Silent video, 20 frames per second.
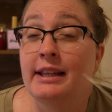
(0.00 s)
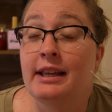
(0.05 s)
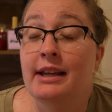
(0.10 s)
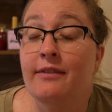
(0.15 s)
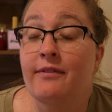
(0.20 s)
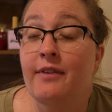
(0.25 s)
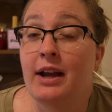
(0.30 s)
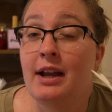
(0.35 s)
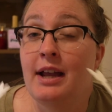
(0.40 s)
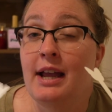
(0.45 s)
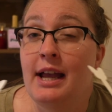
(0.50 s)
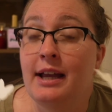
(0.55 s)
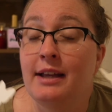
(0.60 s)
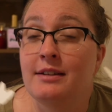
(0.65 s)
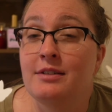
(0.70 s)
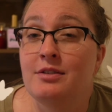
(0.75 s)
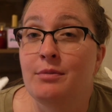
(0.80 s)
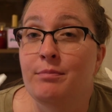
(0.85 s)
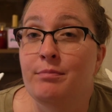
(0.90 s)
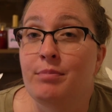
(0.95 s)
Like if I
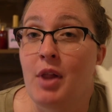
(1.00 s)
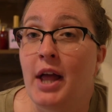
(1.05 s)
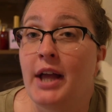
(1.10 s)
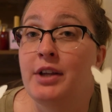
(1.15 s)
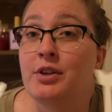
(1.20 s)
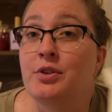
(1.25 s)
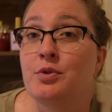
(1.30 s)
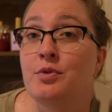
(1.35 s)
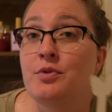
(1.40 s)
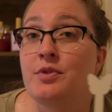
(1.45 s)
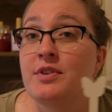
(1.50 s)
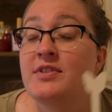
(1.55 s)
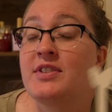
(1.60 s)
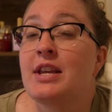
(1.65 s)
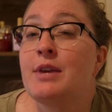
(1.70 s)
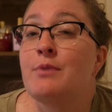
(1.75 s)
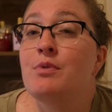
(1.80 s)
had to blind do this,